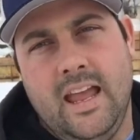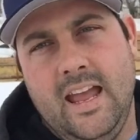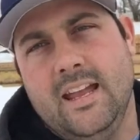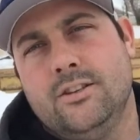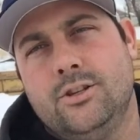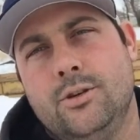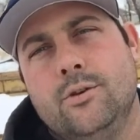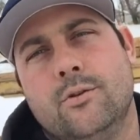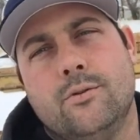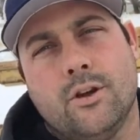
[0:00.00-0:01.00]

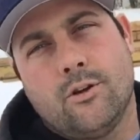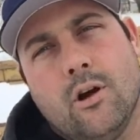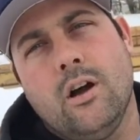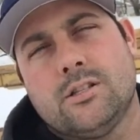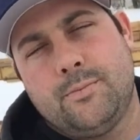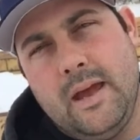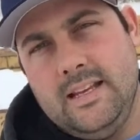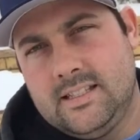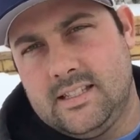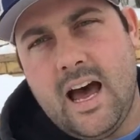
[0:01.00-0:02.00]
into the crawl
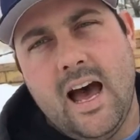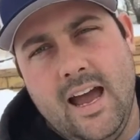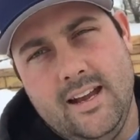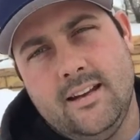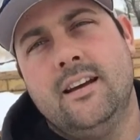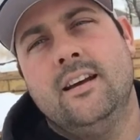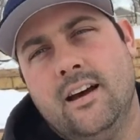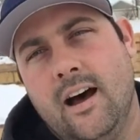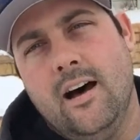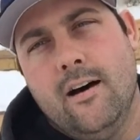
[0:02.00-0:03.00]
space side
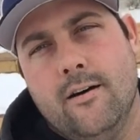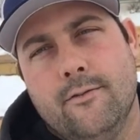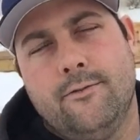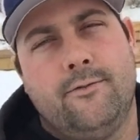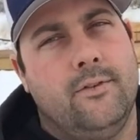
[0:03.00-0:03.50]
of